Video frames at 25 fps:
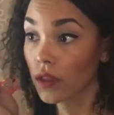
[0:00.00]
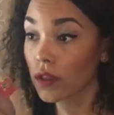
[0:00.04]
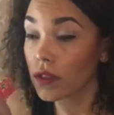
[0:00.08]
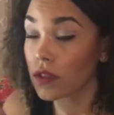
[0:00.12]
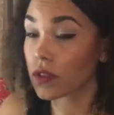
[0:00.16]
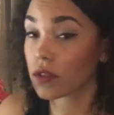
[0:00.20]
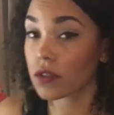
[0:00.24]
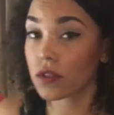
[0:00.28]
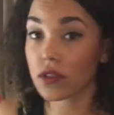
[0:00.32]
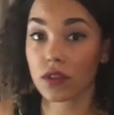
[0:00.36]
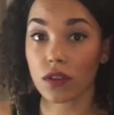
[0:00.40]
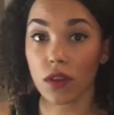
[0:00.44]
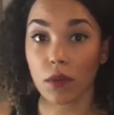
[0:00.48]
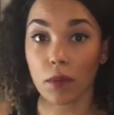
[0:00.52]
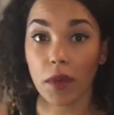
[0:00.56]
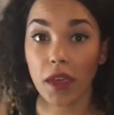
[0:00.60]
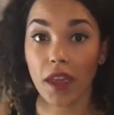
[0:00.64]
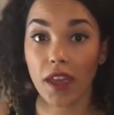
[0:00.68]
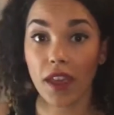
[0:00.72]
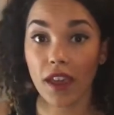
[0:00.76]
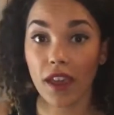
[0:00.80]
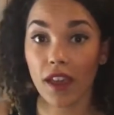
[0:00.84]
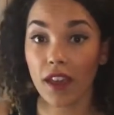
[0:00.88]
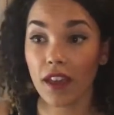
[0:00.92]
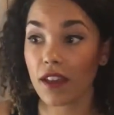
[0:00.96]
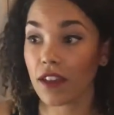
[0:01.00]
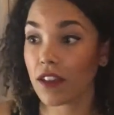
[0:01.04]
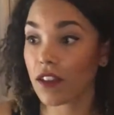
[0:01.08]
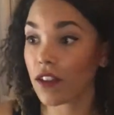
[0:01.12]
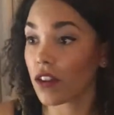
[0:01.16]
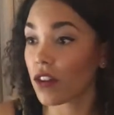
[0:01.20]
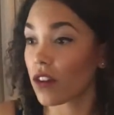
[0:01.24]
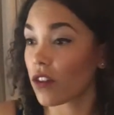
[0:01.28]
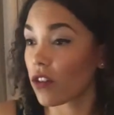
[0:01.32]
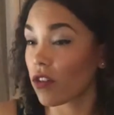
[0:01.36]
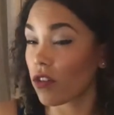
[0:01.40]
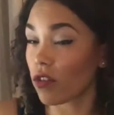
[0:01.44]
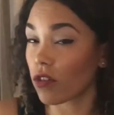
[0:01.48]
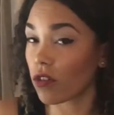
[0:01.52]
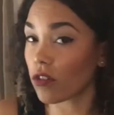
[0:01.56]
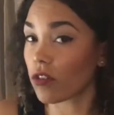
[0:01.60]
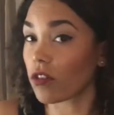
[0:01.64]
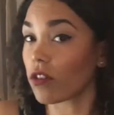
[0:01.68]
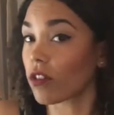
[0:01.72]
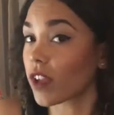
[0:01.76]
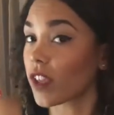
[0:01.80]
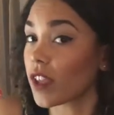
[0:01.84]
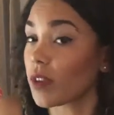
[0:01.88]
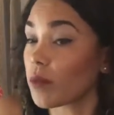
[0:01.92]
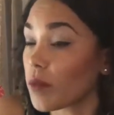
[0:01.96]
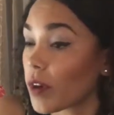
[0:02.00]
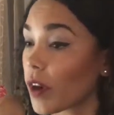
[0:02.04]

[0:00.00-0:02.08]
just stop here or keep